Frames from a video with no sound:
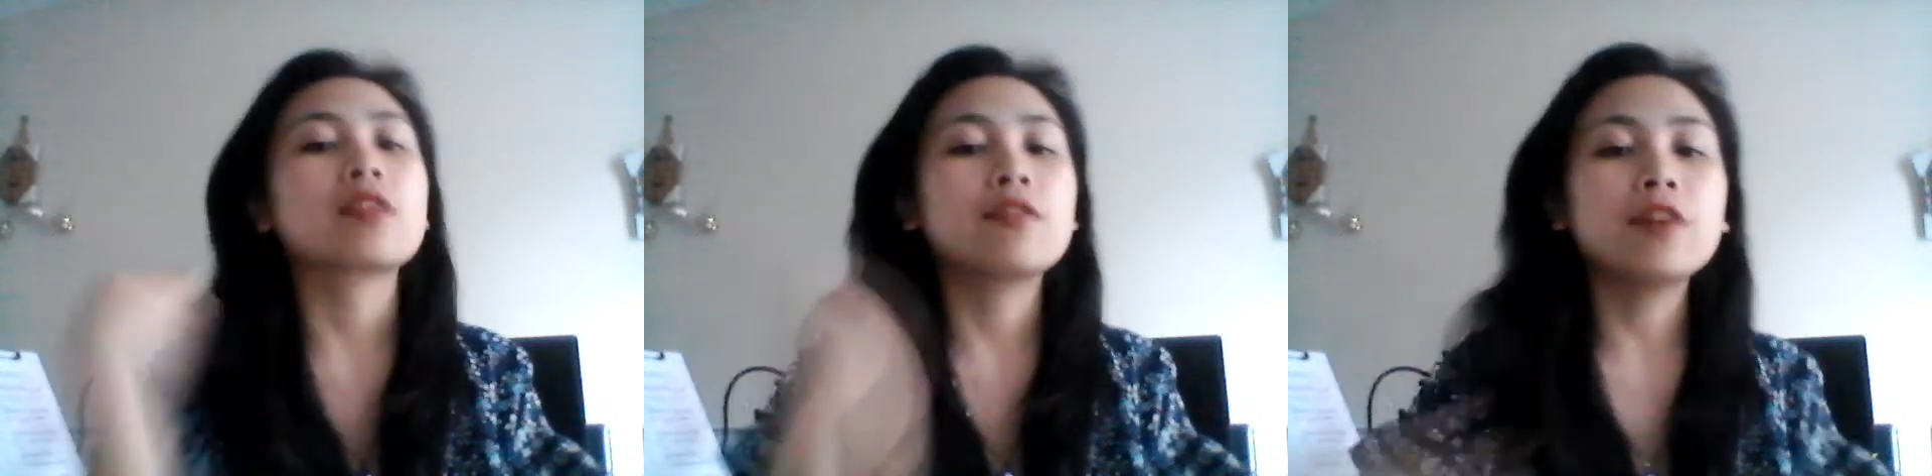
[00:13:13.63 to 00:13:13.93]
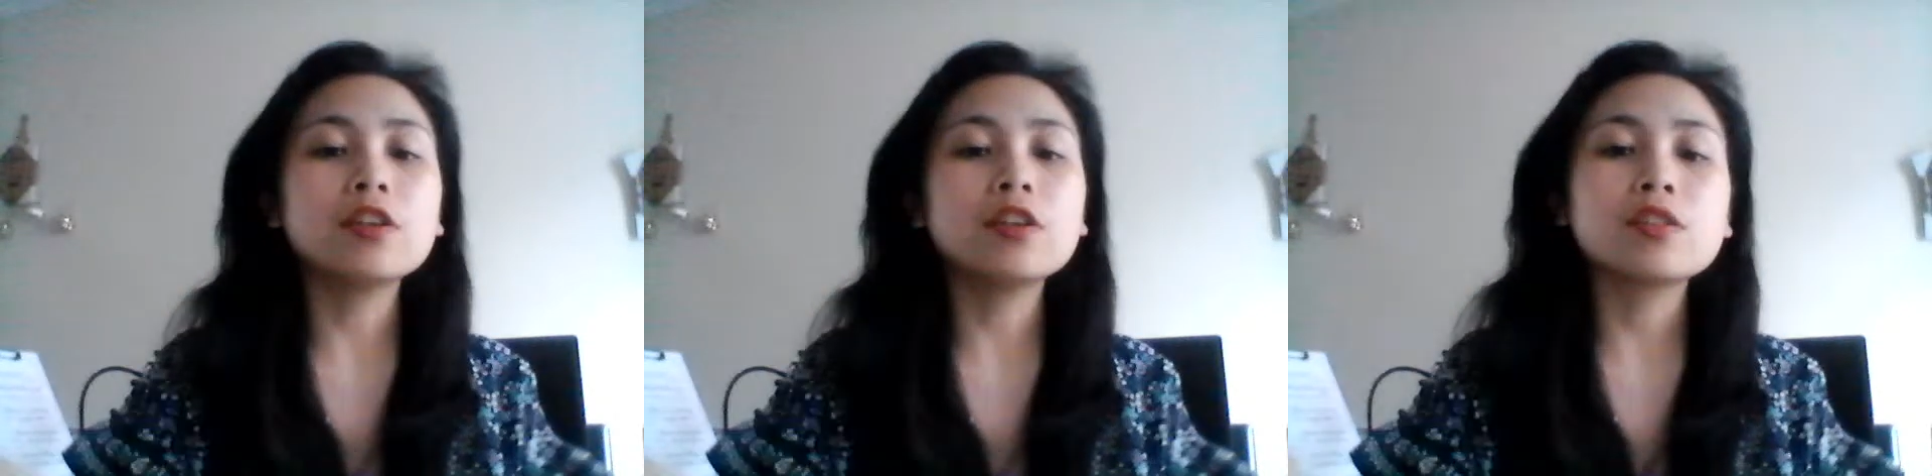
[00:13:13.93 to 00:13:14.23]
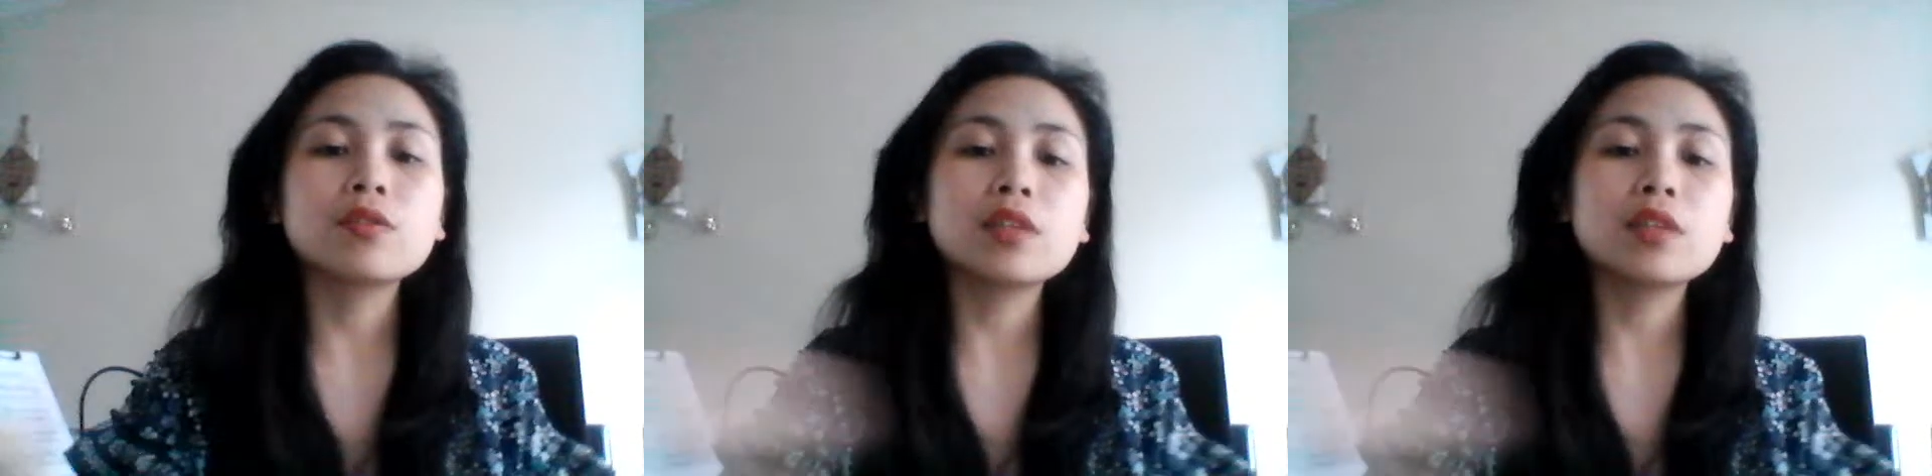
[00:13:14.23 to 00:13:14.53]
First,
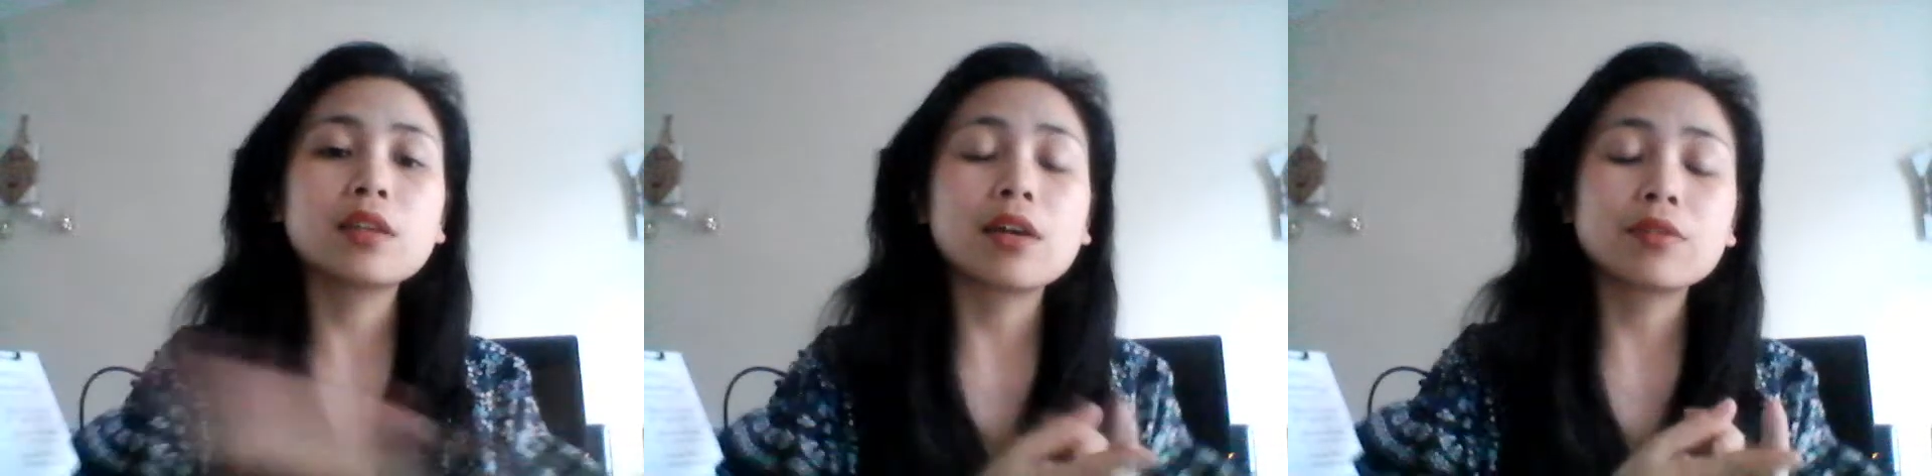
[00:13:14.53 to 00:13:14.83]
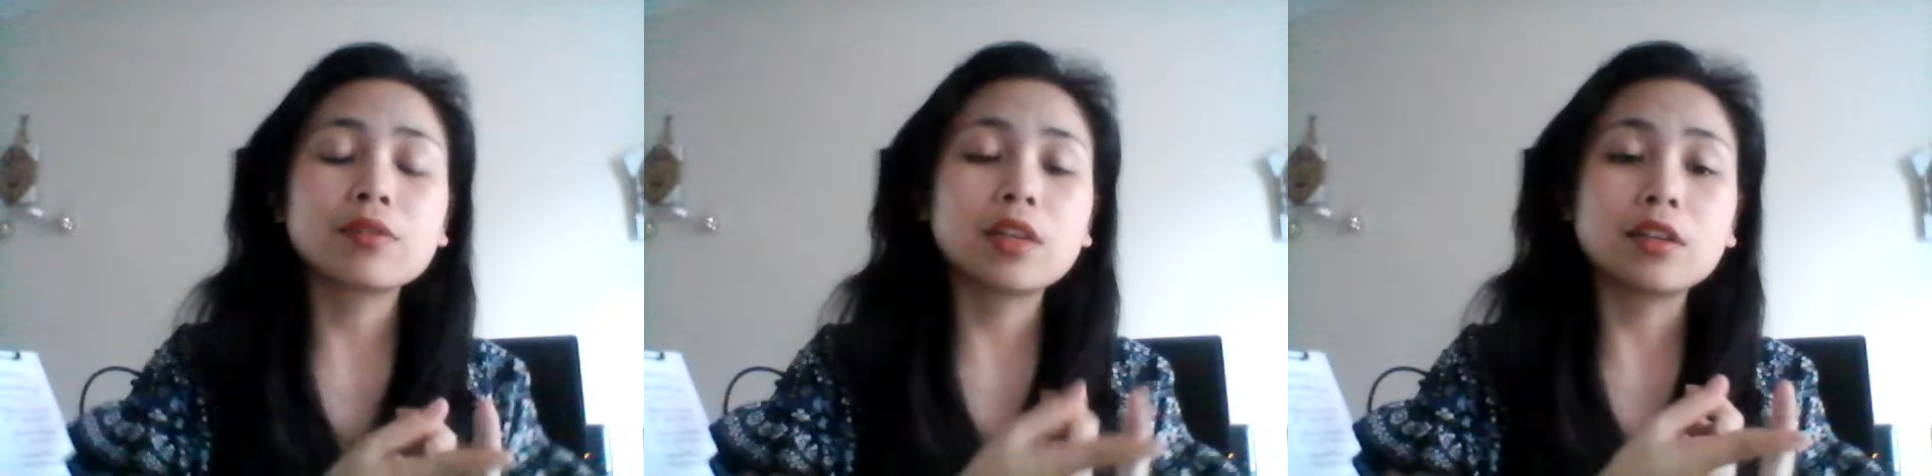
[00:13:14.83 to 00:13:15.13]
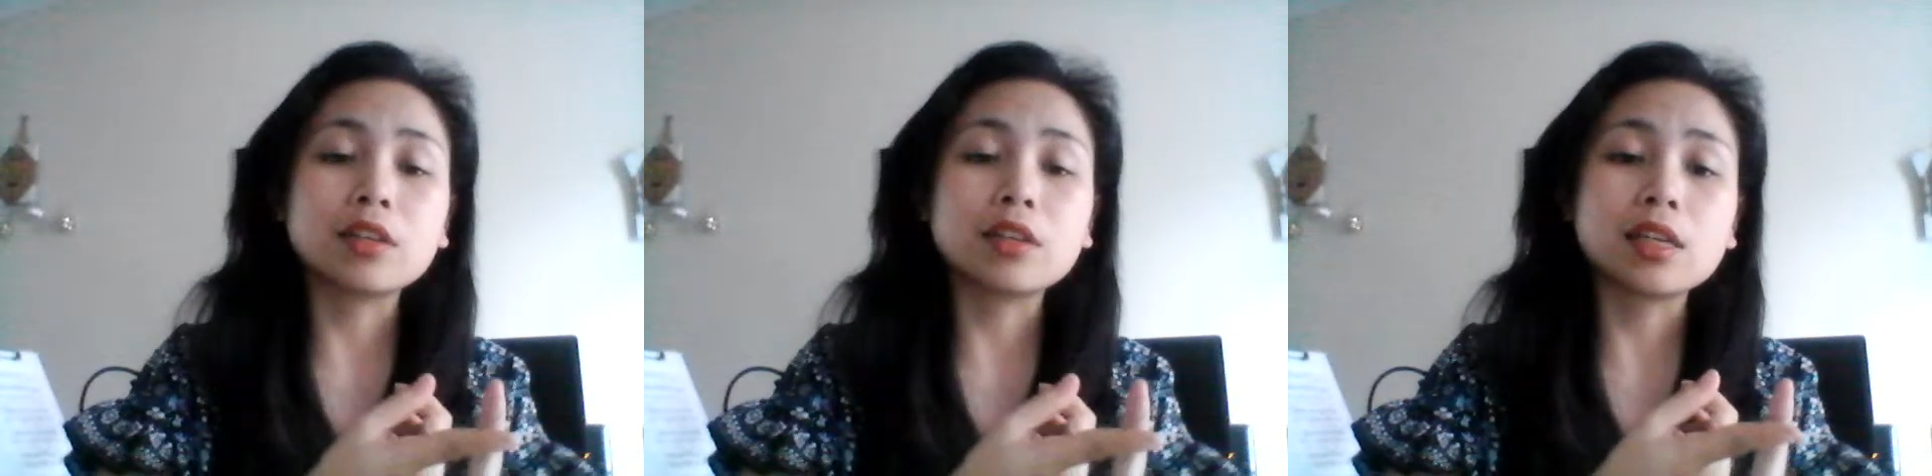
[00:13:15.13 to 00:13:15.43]
you need
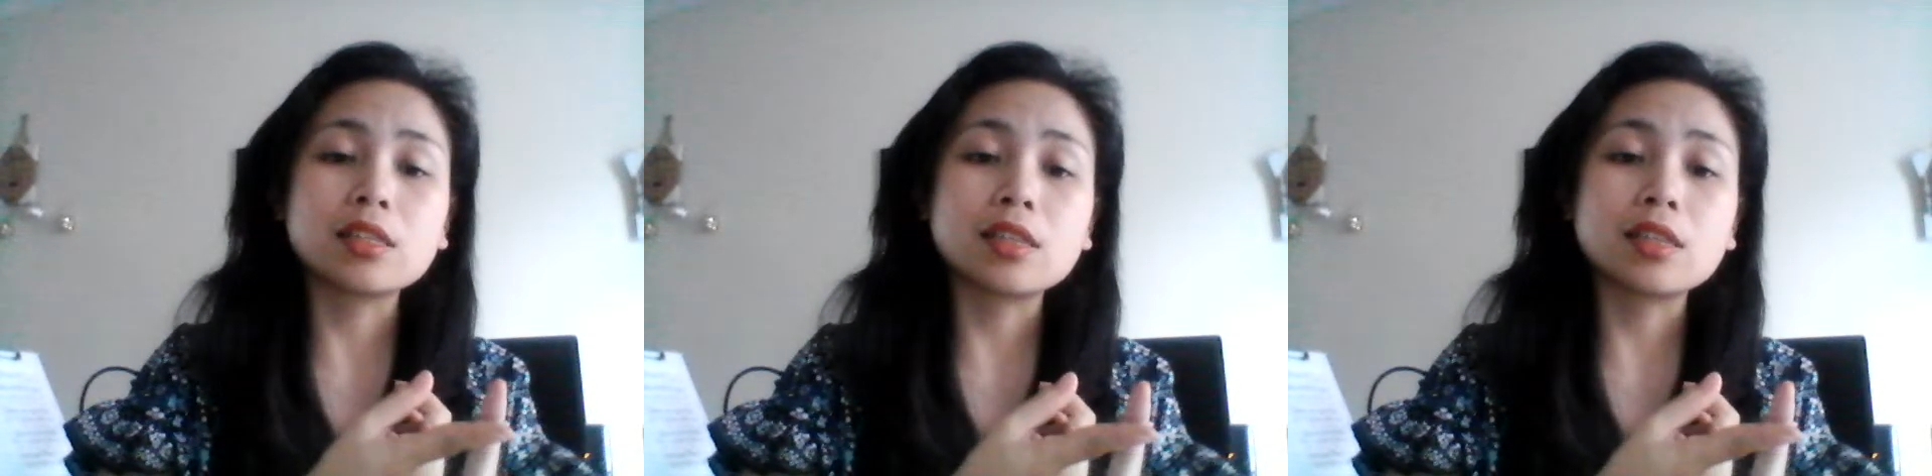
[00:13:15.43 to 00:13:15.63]
calculator that is